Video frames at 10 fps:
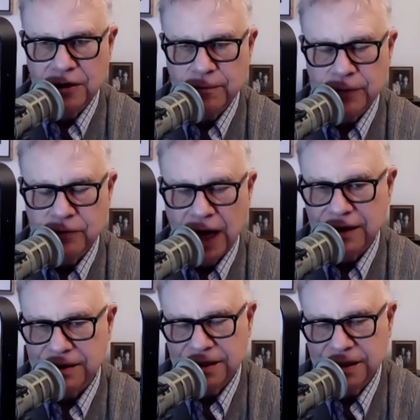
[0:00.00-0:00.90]
who I
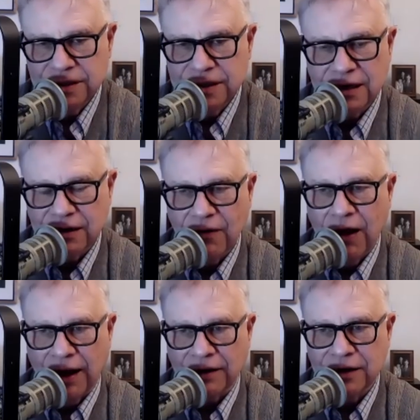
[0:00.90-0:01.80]
see the dead a
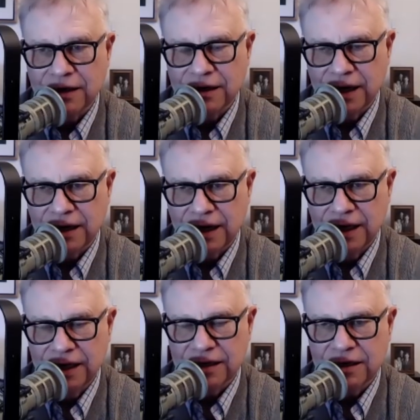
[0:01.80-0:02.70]
lot.
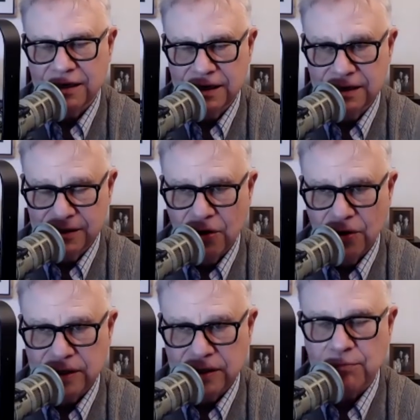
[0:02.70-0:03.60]
And Ko
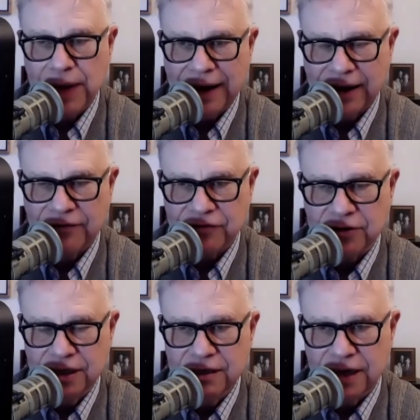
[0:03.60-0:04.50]
had come back after
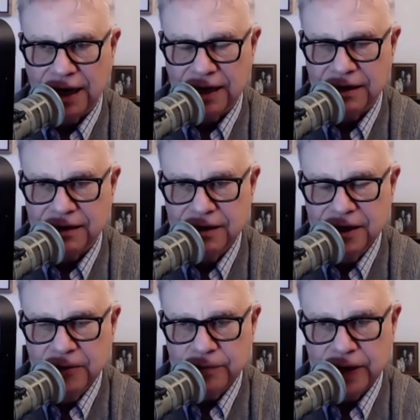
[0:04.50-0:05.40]
he died
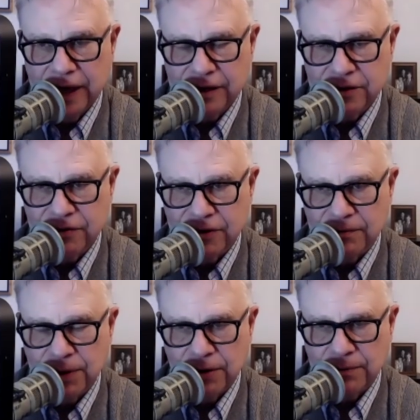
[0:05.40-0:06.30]
to the
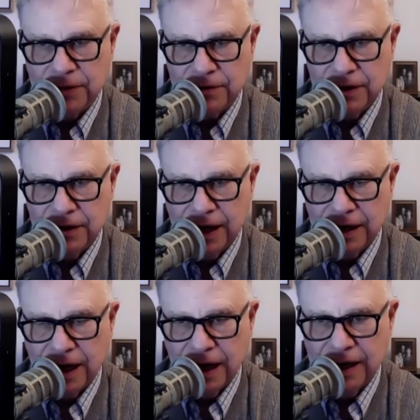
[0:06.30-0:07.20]
apartment,
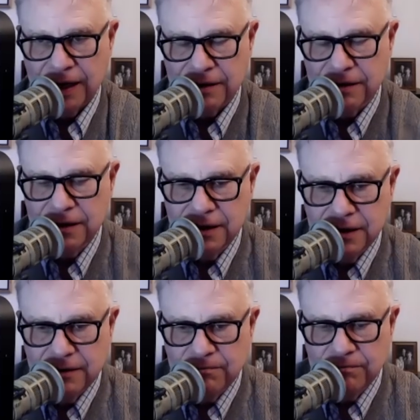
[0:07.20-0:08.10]
and I had
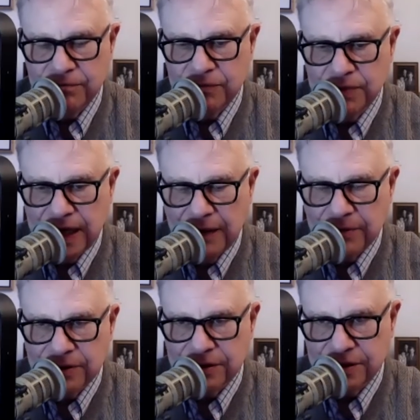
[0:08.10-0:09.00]
been
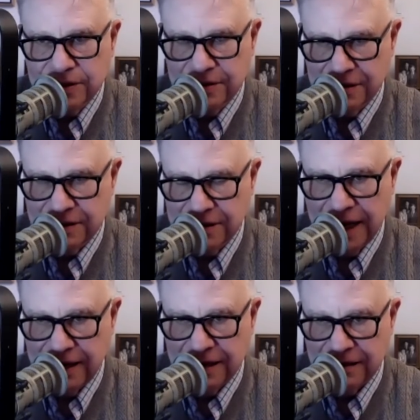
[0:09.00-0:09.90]
able to
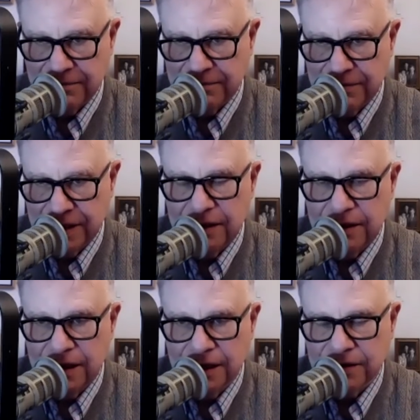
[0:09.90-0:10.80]
take him
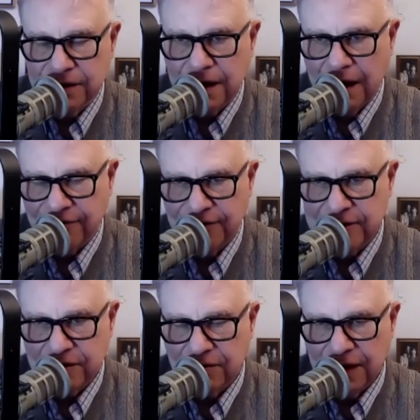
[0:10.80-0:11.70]
in the
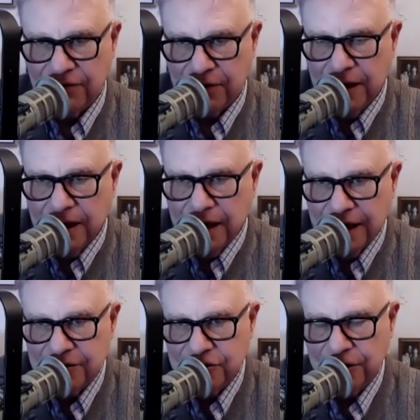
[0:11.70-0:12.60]
non-physical level
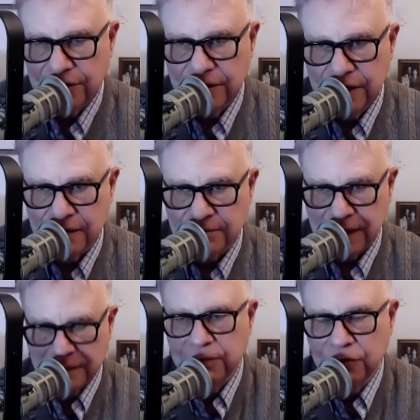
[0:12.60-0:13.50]
and turn him
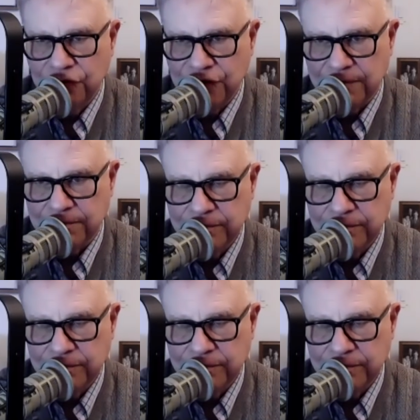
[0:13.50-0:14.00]
and move him